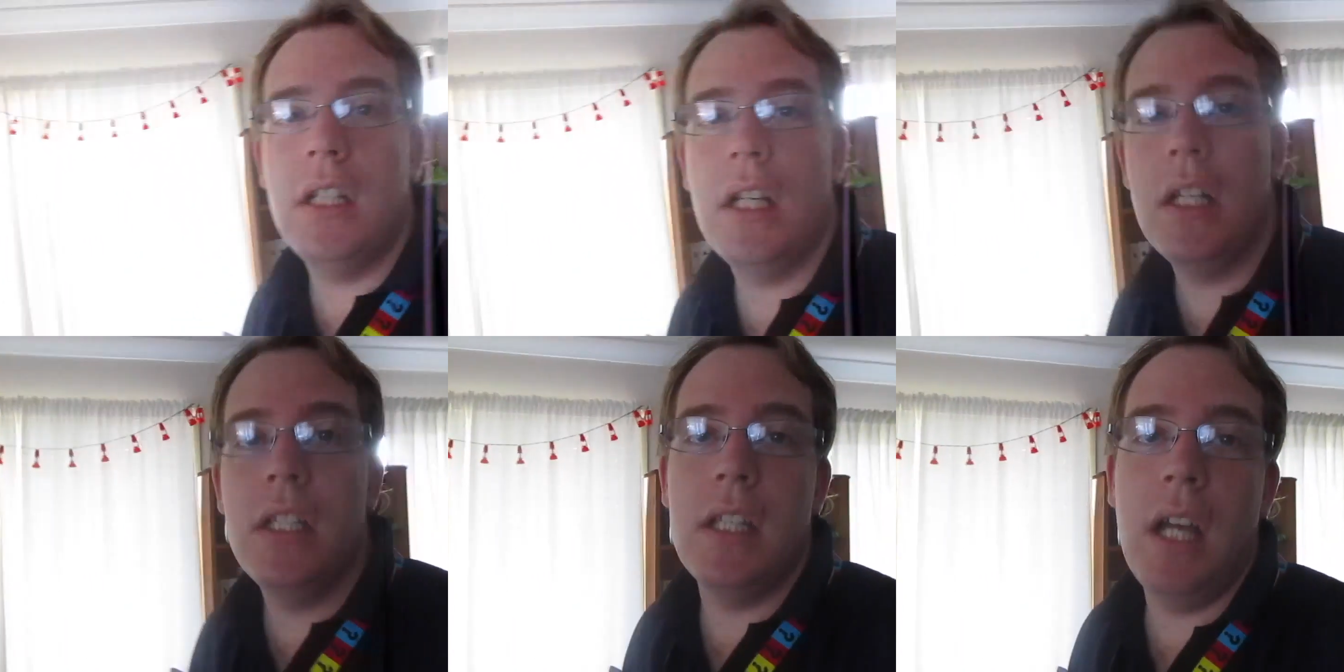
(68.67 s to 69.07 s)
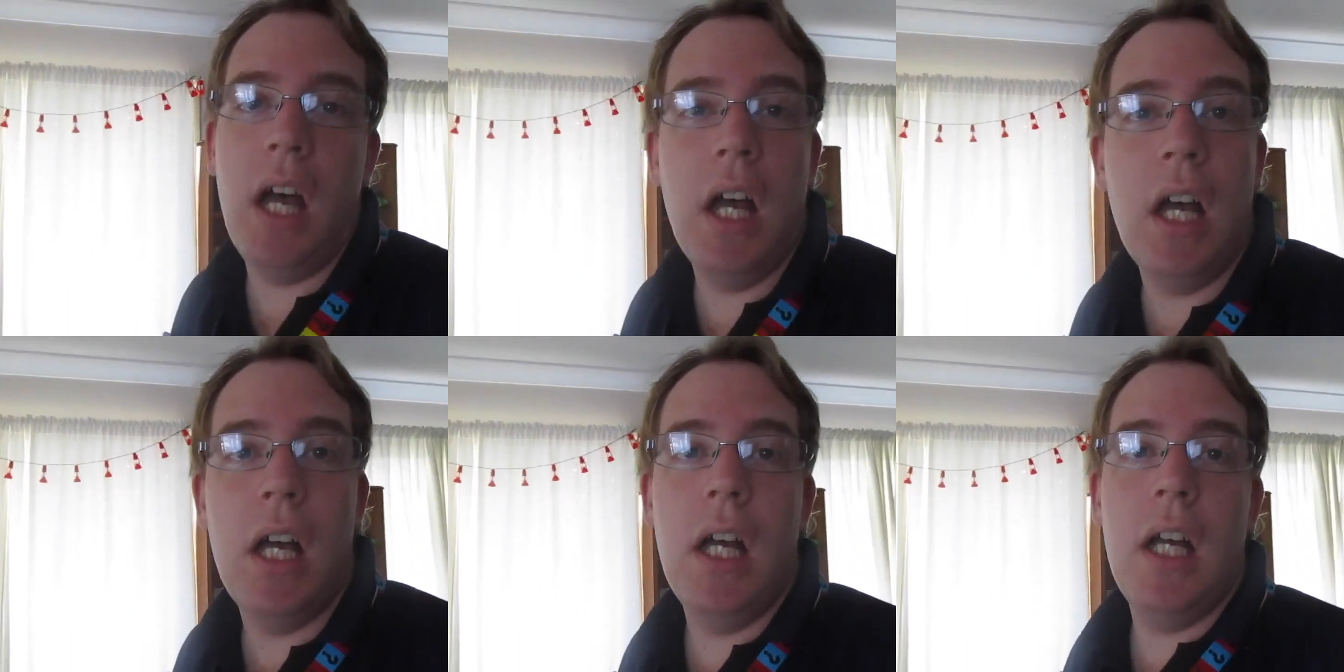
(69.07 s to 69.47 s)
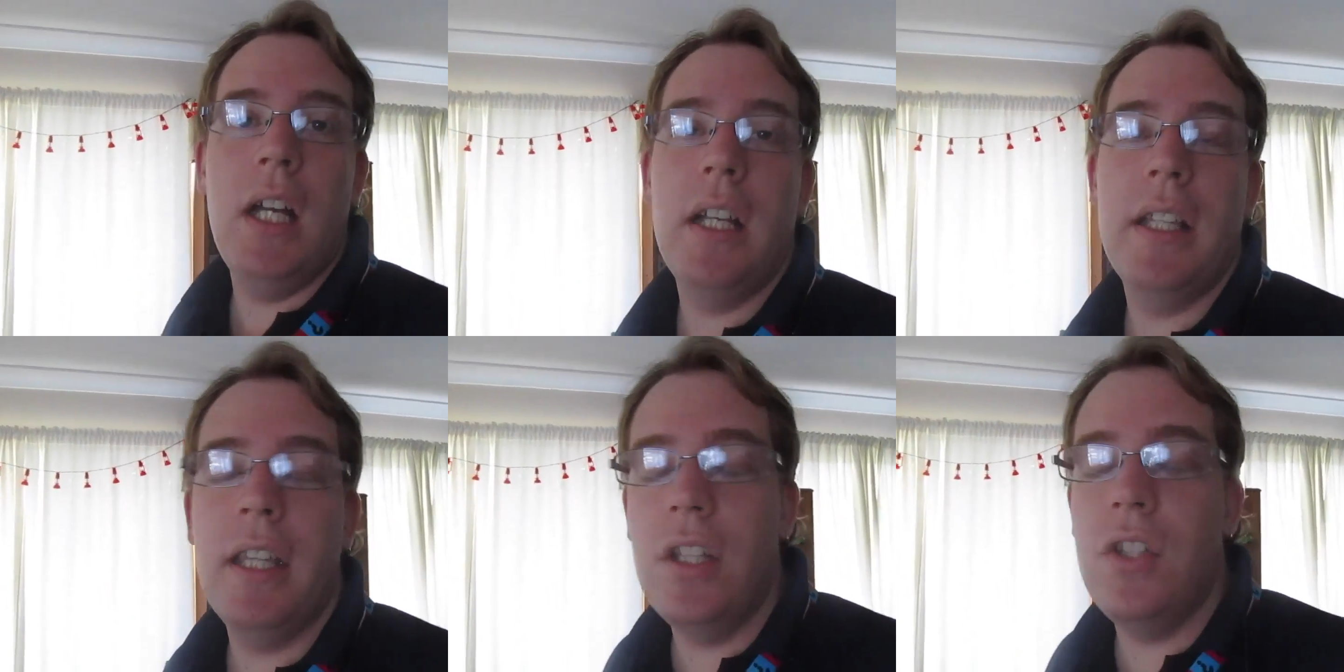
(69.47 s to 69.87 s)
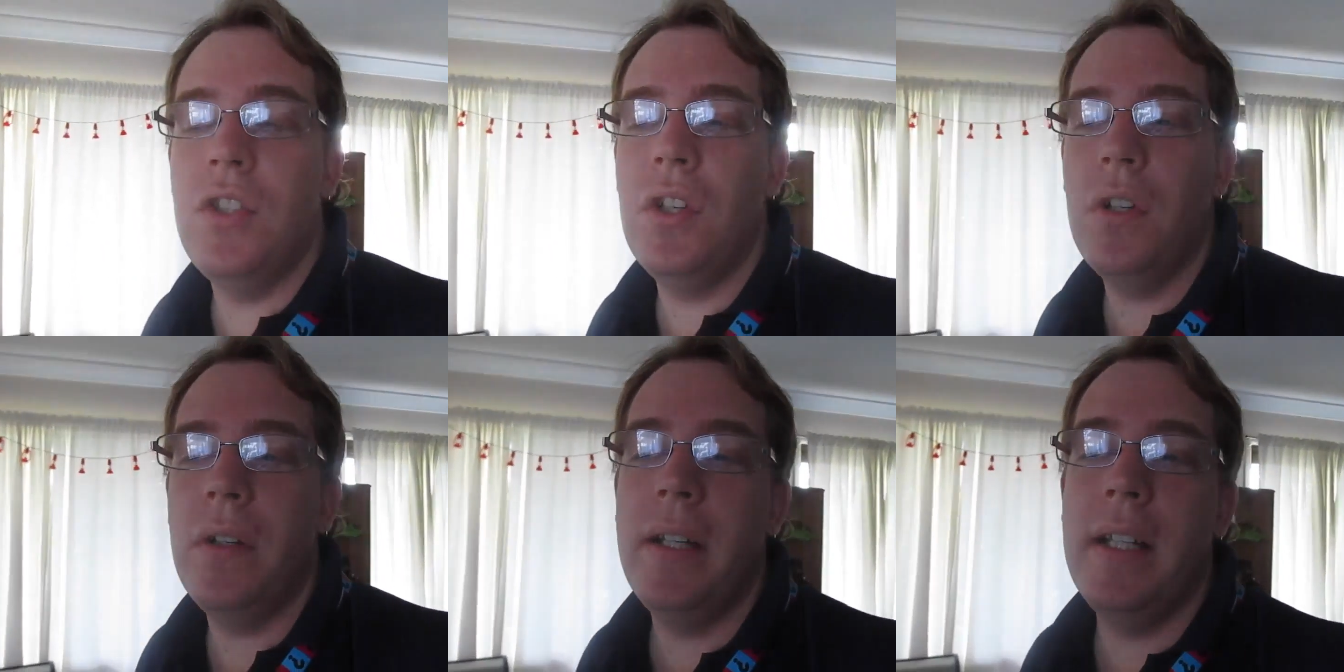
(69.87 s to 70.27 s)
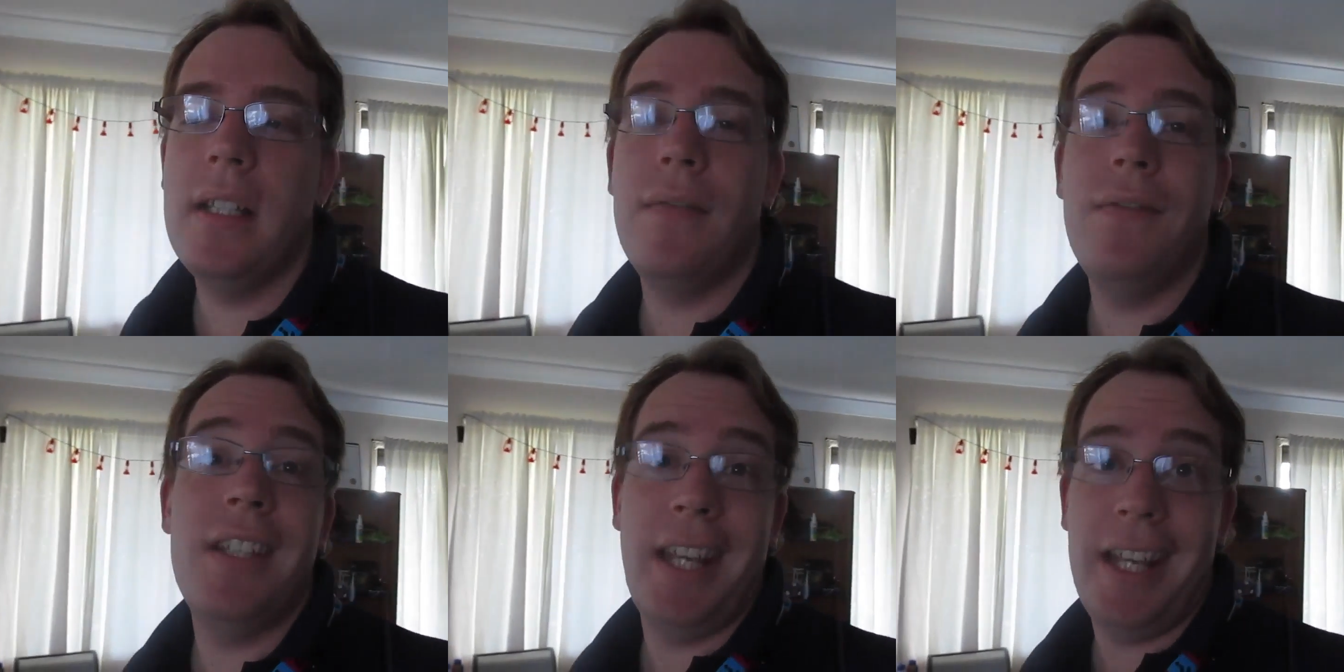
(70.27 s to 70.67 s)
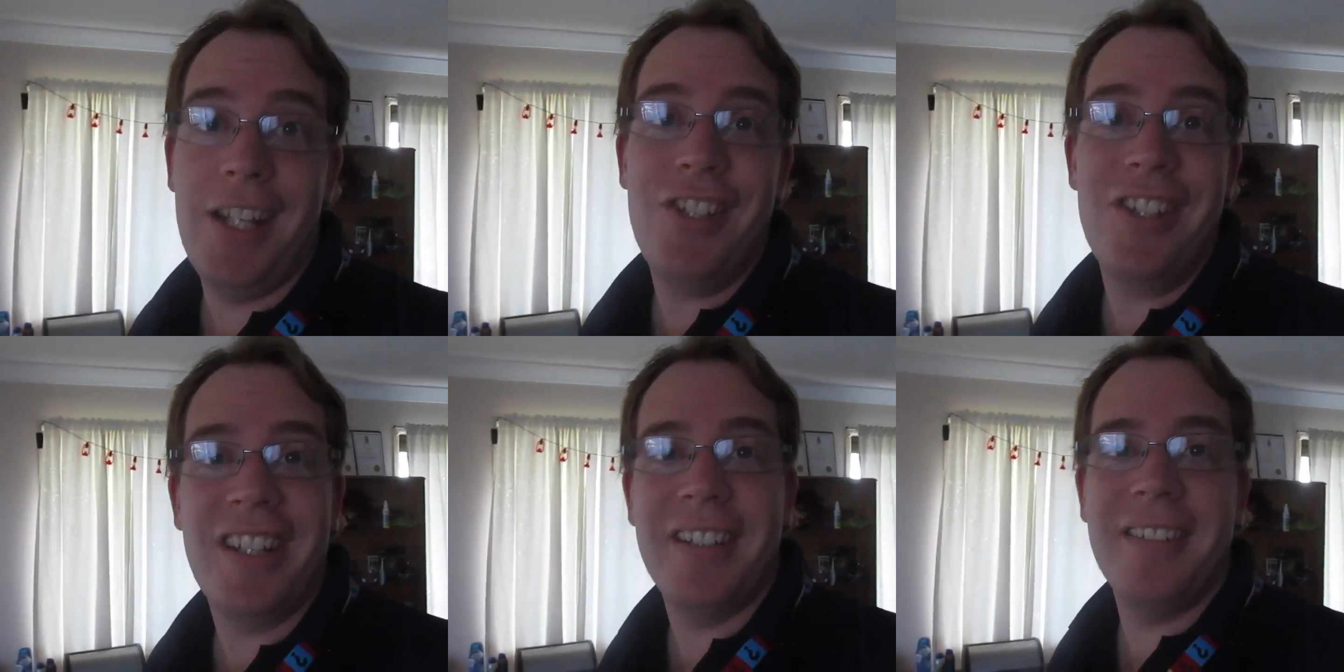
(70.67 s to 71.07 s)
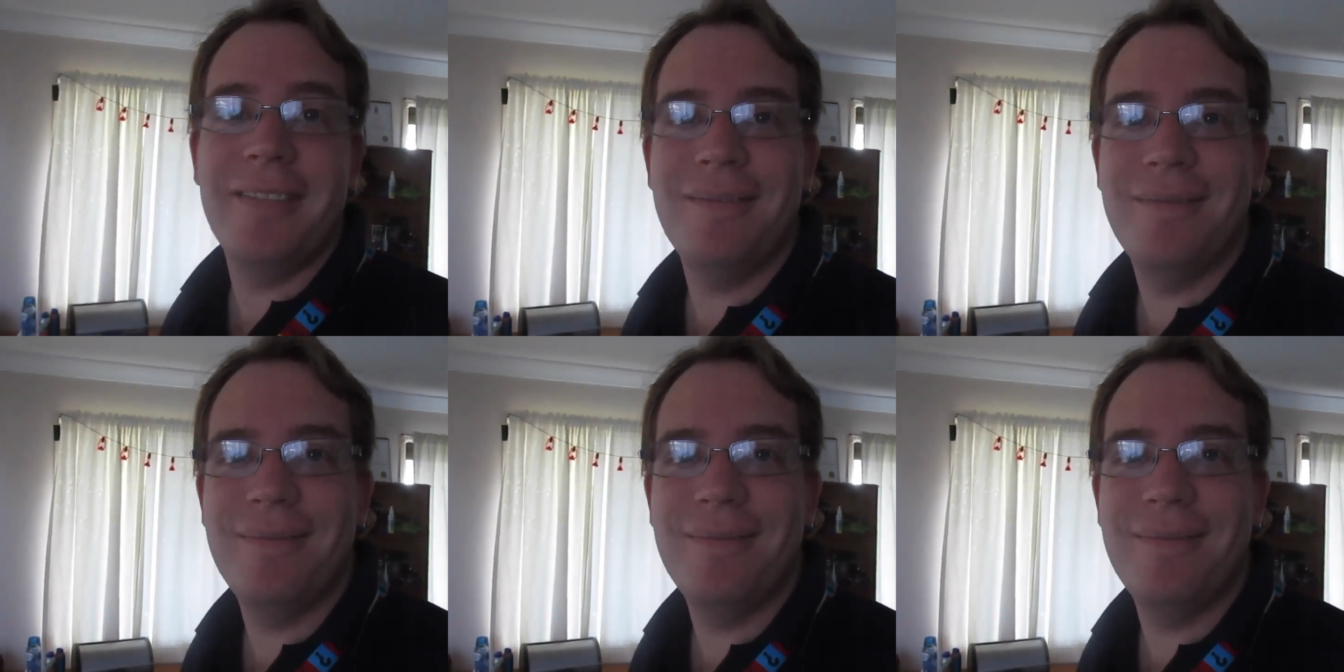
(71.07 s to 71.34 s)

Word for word: Huzzah! The joys of teaching.